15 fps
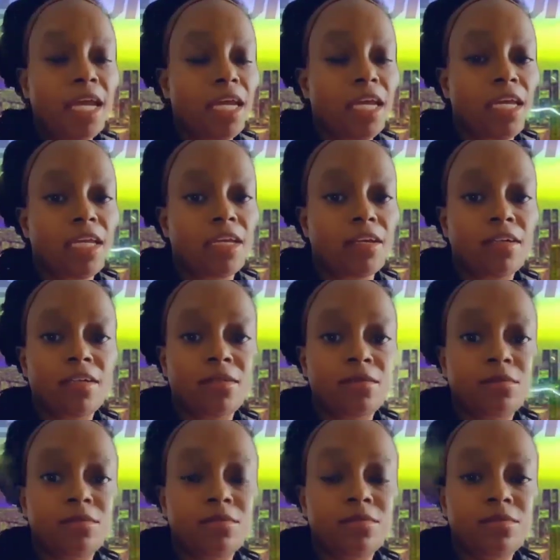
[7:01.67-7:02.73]

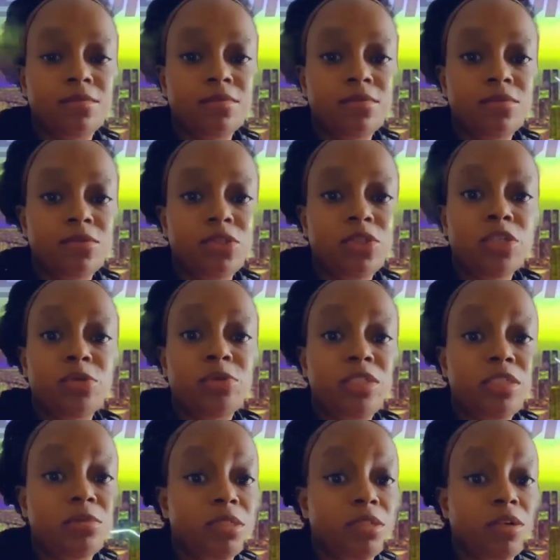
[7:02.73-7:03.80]
And you can
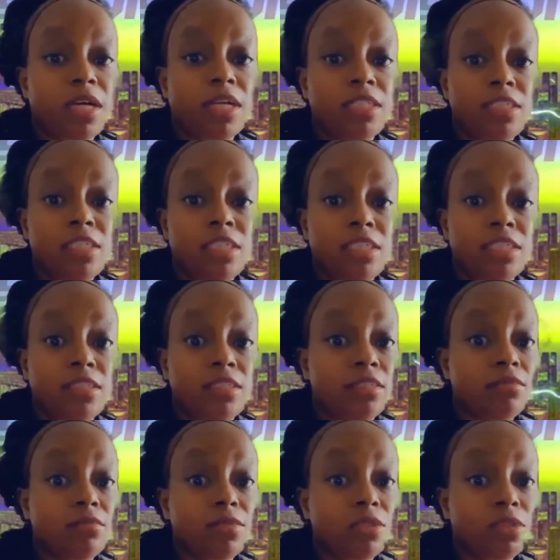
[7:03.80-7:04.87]
reach me on IG as
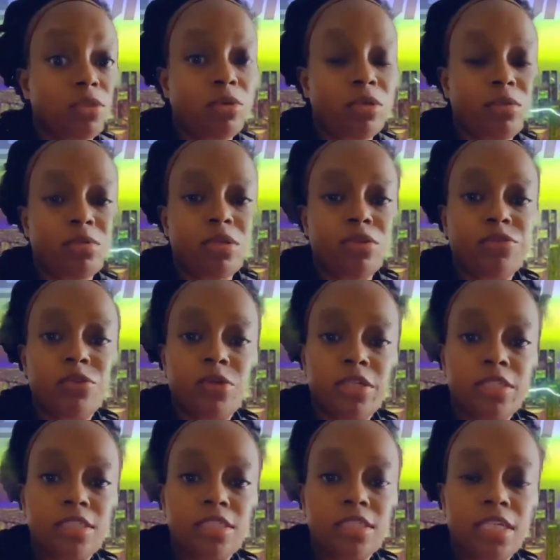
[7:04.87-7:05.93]
Queen Bee of
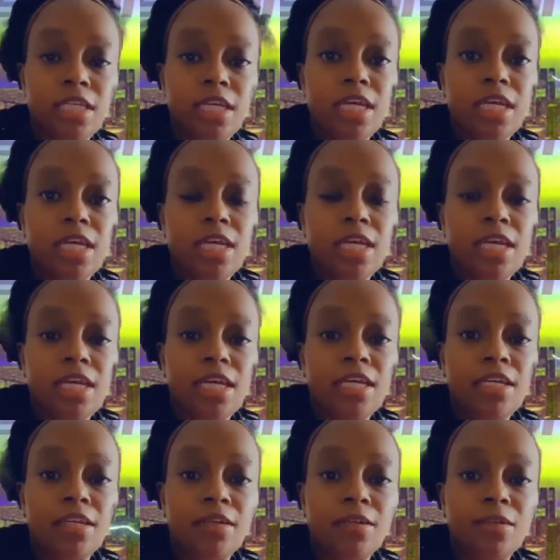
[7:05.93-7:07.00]
Voice.
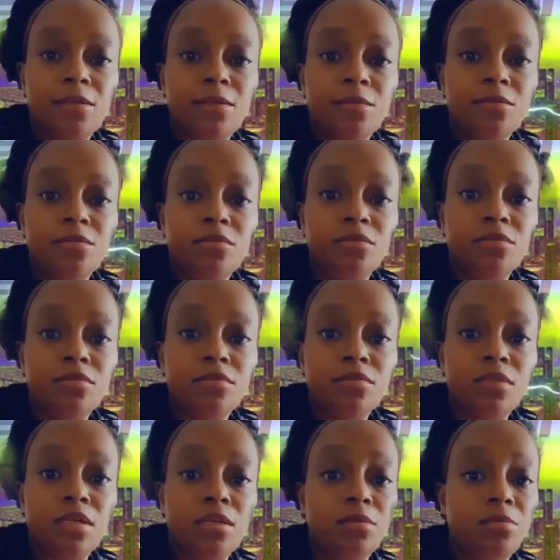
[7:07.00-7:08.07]
And
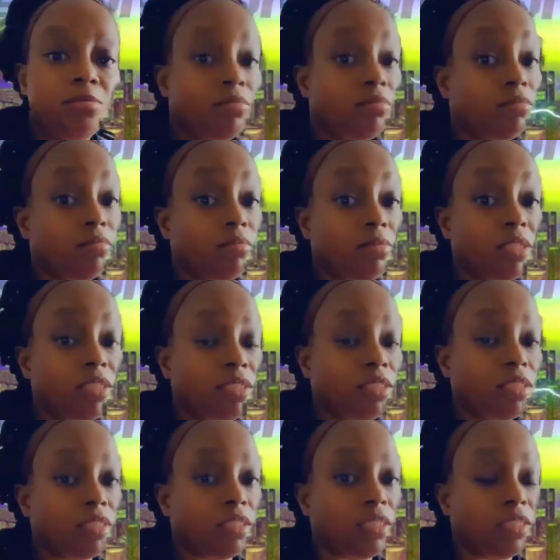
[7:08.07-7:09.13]
my
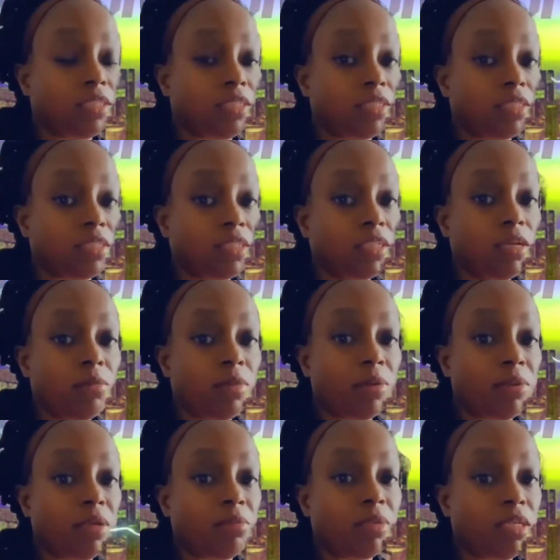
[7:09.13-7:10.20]
business is
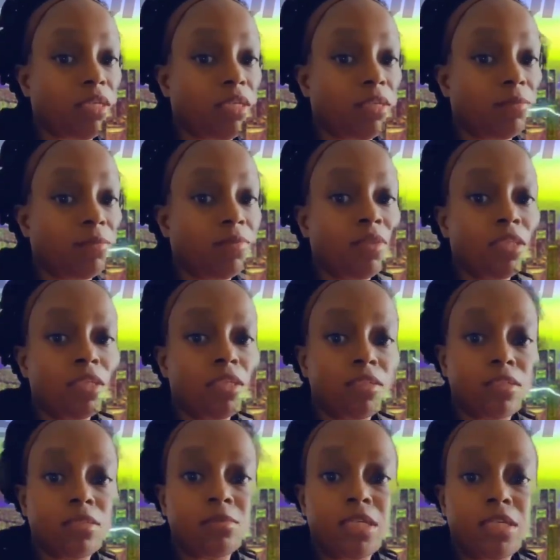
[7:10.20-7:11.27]
Mommy and Me,
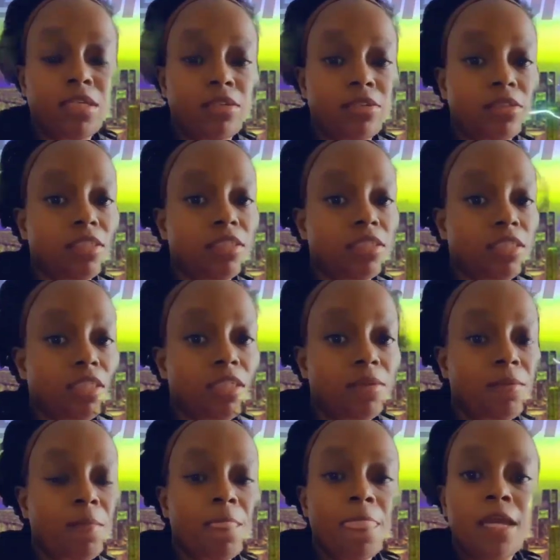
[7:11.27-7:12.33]
Custom Made LCC.
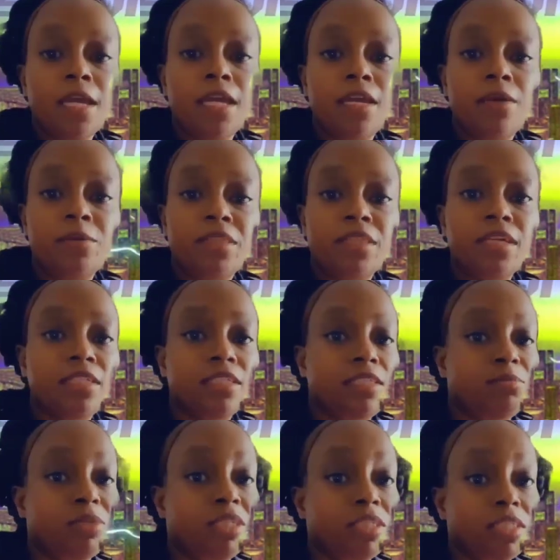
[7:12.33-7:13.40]
And with that
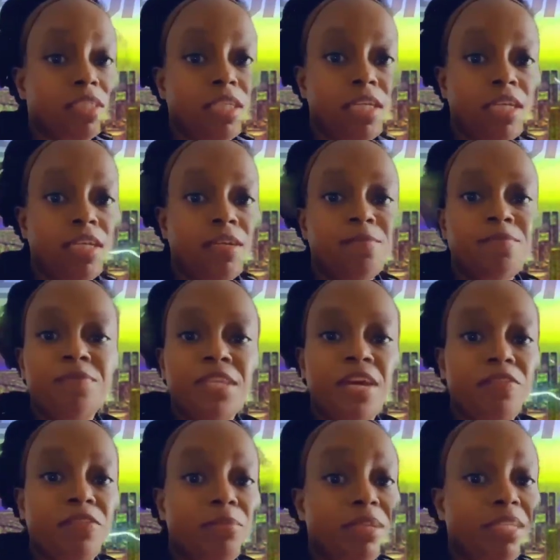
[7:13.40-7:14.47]
just being said,
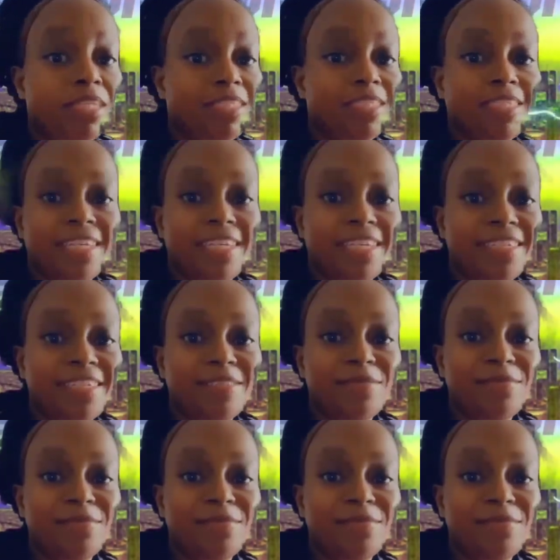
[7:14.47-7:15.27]
have a blessed day.